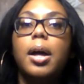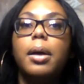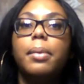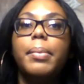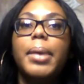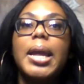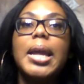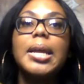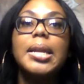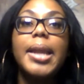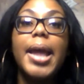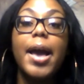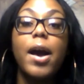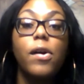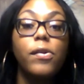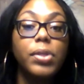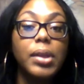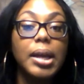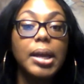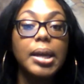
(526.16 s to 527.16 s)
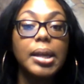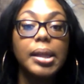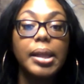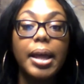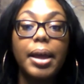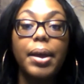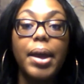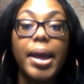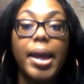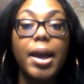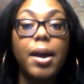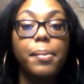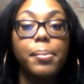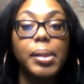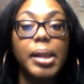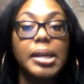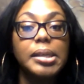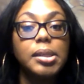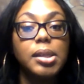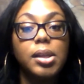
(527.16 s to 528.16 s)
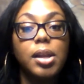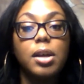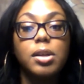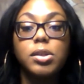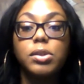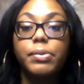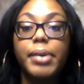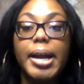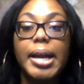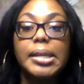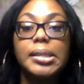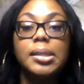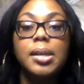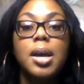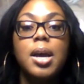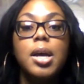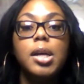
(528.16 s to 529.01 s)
Eating healthy can help lessen those rates.